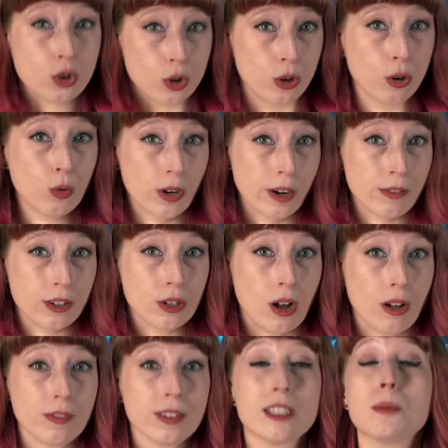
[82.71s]
true river
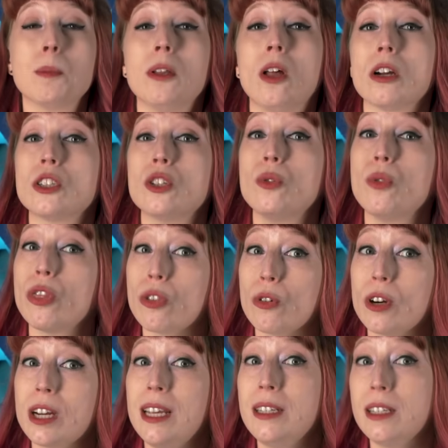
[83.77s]
dolphins belong to
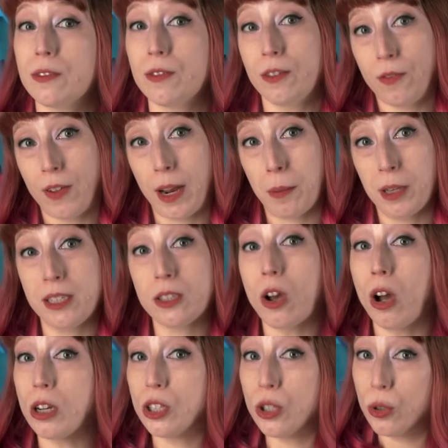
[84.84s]
3 different families
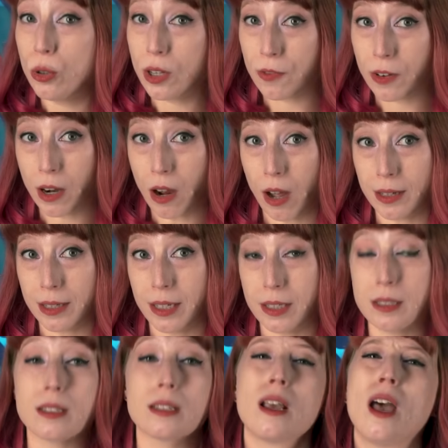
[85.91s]
on 2 different
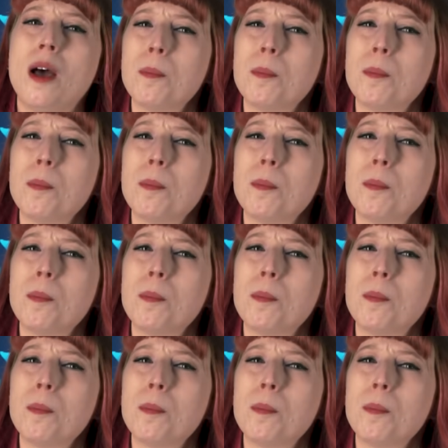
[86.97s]
continents,